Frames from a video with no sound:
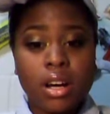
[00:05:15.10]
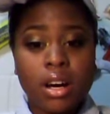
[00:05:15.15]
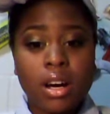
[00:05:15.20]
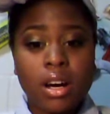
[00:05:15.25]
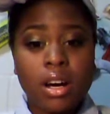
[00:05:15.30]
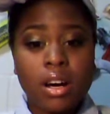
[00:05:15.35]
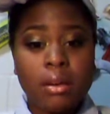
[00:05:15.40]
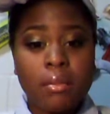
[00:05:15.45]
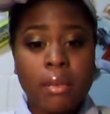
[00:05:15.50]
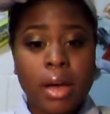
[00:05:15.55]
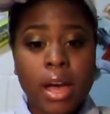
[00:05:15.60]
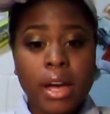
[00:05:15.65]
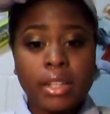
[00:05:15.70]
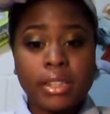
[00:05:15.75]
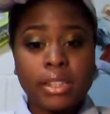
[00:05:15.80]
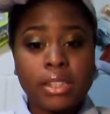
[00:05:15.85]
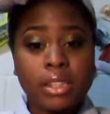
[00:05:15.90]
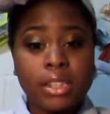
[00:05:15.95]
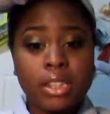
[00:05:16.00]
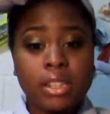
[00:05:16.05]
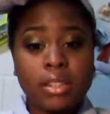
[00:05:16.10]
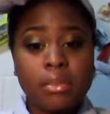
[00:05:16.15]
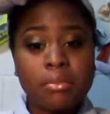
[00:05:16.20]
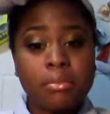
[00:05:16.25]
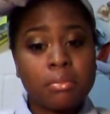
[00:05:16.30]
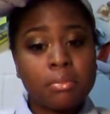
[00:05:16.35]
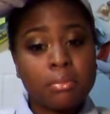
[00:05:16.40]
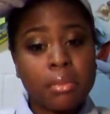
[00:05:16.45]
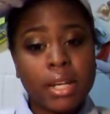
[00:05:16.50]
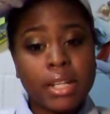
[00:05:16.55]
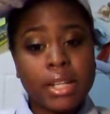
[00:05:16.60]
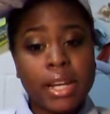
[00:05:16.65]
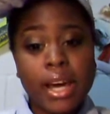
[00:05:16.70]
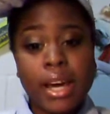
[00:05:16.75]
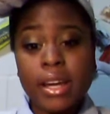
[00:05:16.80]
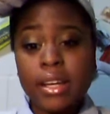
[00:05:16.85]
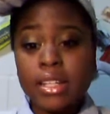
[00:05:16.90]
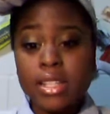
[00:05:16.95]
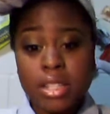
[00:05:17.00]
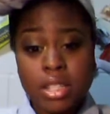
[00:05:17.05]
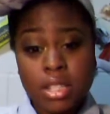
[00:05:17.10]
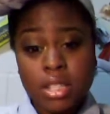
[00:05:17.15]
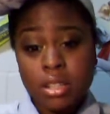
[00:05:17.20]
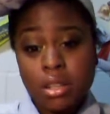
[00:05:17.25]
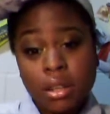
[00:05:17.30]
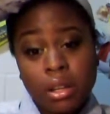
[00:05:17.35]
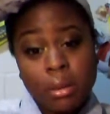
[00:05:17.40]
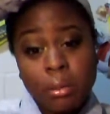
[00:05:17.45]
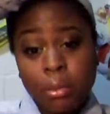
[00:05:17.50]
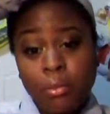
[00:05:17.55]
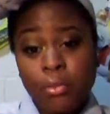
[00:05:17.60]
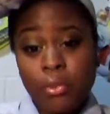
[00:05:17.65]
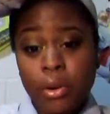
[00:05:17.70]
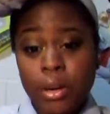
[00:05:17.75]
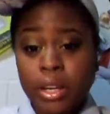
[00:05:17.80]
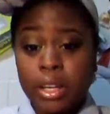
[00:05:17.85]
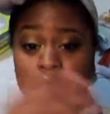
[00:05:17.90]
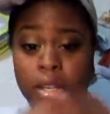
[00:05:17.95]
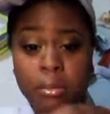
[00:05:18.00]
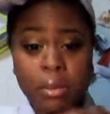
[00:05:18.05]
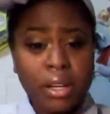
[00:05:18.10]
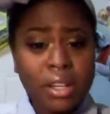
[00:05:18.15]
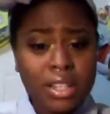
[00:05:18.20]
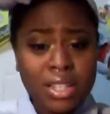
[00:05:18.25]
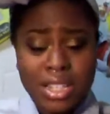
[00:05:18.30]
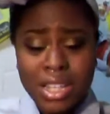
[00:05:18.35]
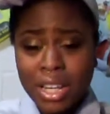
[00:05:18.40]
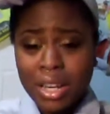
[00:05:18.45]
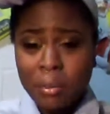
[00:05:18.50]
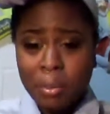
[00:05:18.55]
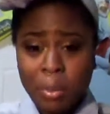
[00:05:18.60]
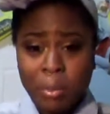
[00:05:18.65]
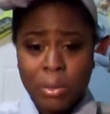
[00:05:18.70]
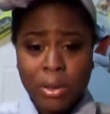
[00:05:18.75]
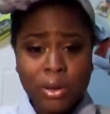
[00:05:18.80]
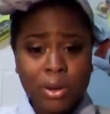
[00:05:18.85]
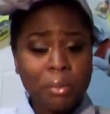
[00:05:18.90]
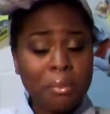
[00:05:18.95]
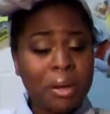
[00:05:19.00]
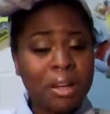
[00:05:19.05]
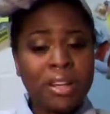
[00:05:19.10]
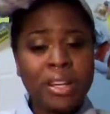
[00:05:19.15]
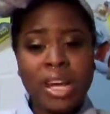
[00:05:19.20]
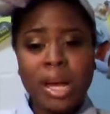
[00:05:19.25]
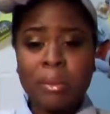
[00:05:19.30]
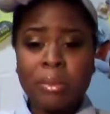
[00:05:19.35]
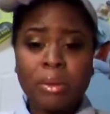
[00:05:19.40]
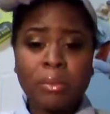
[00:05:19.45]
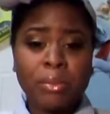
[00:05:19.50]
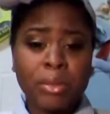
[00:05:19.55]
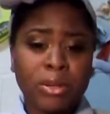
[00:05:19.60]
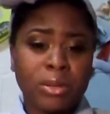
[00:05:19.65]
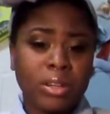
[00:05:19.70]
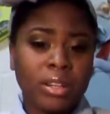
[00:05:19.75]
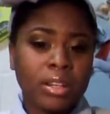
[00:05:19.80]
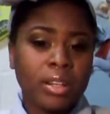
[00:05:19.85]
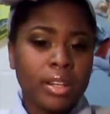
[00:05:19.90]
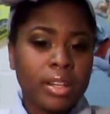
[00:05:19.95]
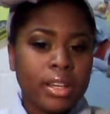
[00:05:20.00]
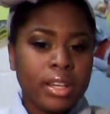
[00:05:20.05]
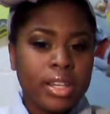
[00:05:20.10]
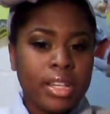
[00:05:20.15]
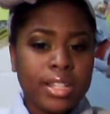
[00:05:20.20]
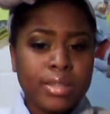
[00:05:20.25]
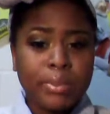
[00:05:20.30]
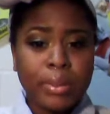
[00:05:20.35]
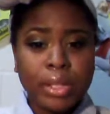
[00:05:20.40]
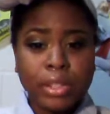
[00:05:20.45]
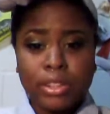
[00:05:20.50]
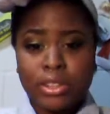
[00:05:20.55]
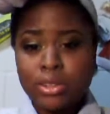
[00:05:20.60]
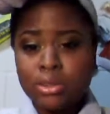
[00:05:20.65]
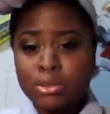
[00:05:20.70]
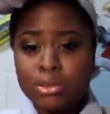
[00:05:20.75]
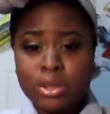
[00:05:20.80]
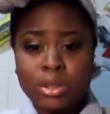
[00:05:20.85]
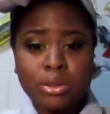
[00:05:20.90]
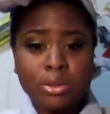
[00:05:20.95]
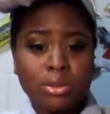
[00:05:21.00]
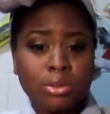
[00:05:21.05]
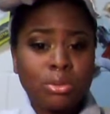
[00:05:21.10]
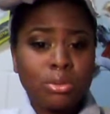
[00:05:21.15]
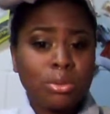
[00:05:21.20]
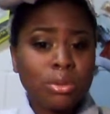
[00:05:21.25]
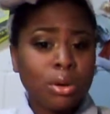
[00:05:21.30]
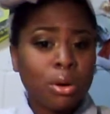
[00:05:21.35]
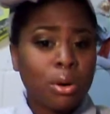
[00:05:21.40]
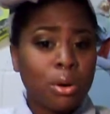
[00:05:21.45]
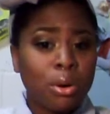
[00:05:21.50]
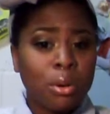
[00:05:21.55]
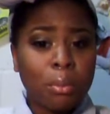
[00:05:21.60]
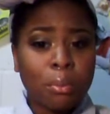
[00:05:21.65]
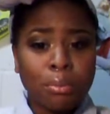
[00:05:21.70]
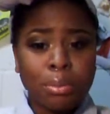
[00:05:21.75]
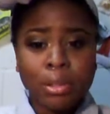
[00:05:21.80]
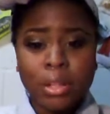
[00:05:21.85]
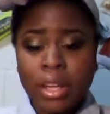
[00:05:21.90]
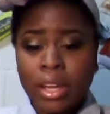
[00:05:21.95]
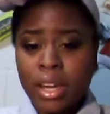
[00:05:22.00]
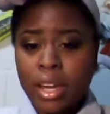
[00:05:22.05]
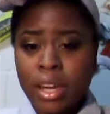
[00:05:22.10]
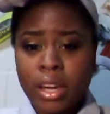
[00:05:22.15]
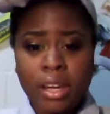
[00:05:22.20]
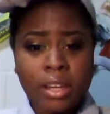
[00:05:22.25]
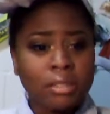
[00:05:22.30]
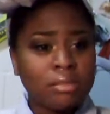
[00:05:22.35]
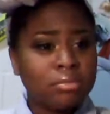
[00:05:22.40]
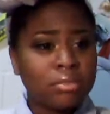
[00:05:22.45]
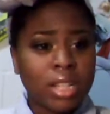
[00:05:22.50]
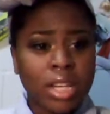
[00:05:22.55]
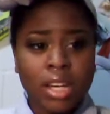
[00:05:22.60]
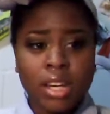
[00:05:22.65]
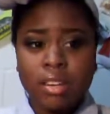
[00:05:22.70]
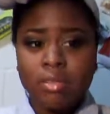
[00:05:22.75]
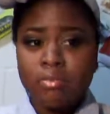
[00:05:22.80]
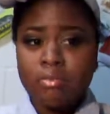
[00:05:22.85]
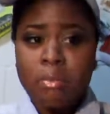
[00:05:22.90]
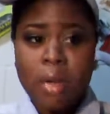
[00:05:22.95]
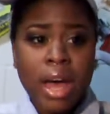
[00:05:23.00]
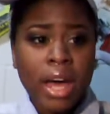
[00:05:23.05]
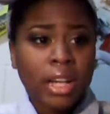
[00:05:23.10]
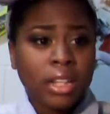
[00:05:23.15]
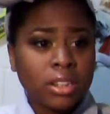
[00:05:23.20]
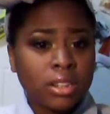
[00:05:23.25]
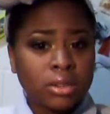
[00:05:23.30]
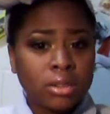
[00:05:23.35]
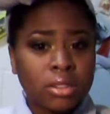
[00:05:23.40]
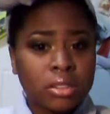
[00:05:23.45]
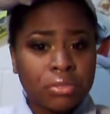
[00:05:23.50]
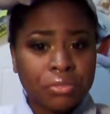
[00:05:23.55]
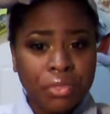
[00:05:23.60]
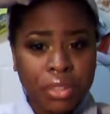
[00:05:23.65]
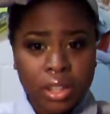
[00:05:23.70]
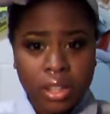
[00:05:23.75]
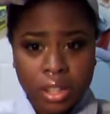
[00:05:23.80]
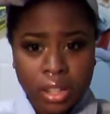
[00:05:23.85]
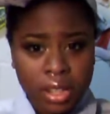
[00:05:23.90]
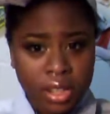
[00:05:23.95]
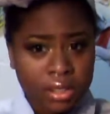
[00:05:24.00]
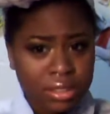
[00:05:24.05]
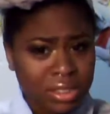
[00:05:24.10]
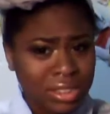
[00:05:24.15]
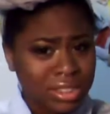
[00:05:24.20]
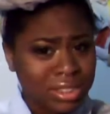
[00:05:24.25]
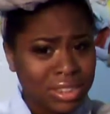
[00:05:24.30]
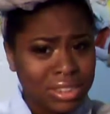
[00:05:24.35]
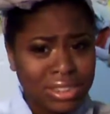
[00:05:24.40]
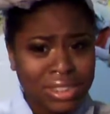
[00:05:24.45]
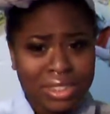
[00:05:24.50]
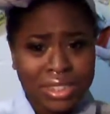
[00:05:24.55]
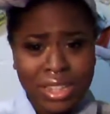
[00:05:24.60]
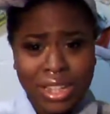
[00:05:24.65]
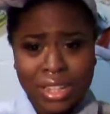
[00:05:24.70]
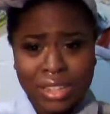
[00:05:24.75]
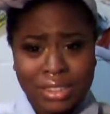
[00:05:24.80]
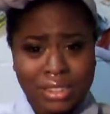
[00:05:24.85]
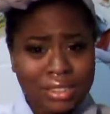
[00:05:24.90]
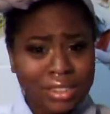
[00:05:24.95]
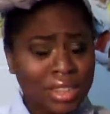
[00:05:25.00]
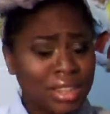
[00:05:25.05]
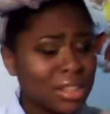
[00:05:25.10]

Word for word: um, actually, my dad is before anybody could say they put me on. My dad put me on. He's been a U2 Coldplay, Dave Matthews fan since like